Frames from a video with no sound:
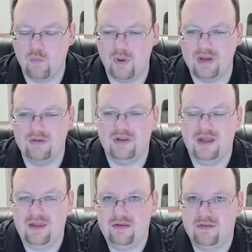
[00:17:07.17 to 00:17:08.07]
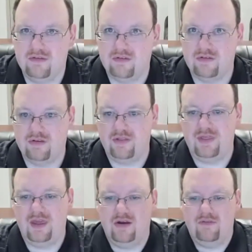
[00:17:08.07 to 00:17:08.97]
when you get to
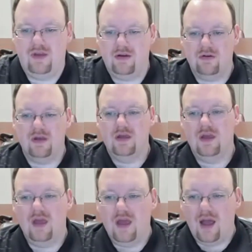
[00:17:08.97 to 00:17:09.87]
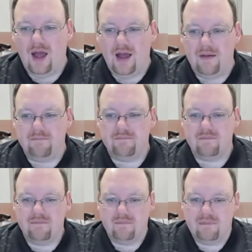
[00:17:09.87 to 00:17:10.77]
the interview, um,